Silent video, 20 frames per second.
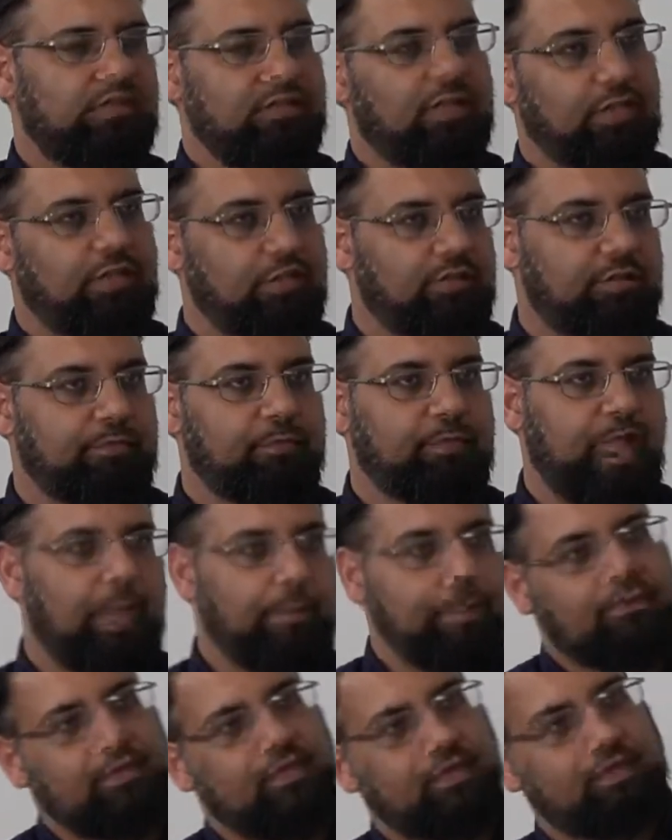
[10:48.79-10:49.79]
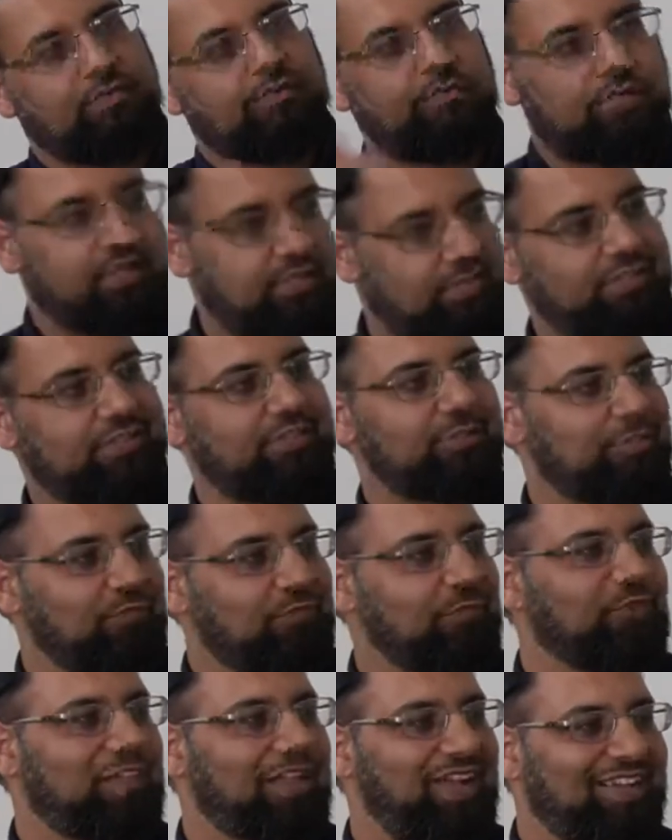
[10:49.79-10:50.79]
Then a gap, and then 6 years
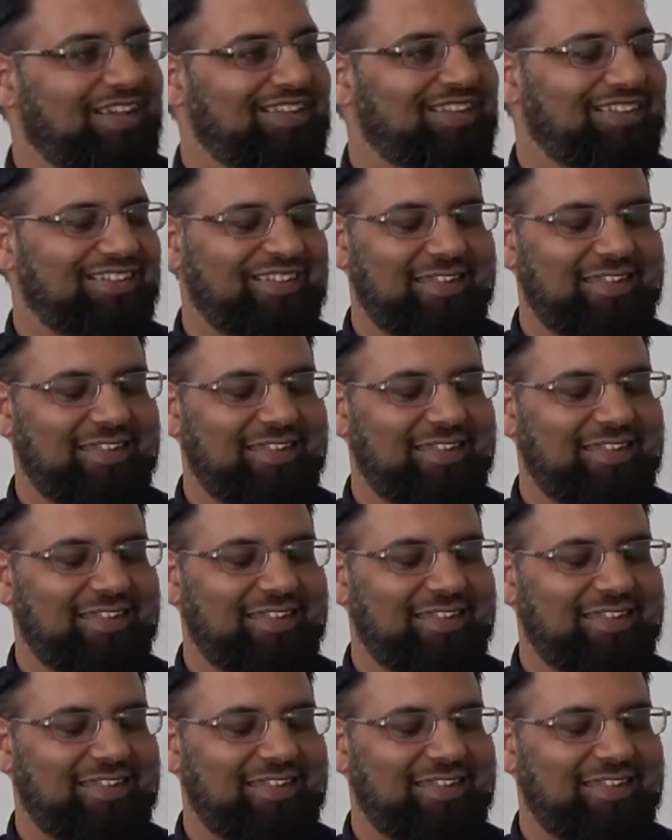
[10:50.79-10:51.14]
before that.